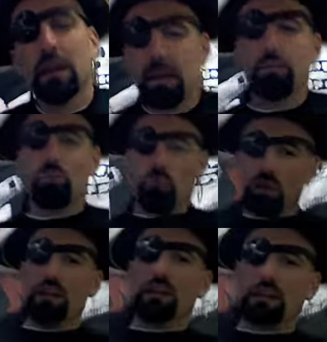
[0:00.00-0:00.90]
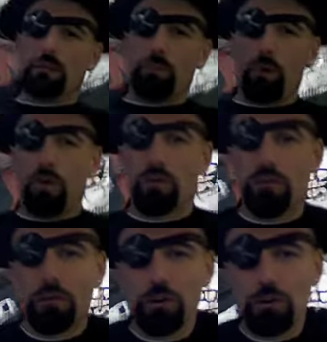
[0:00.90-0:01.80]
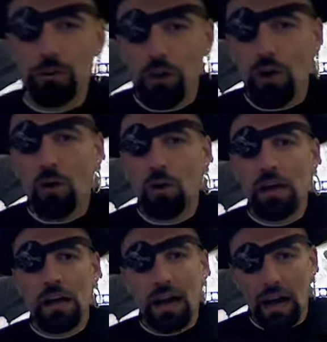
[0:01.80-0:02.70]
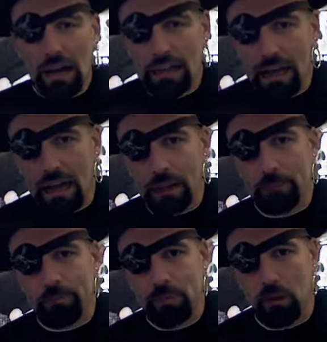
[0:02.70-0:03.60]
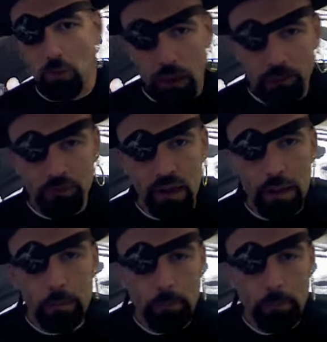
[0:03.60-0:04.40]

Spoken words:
it's really important for you to go online to the website,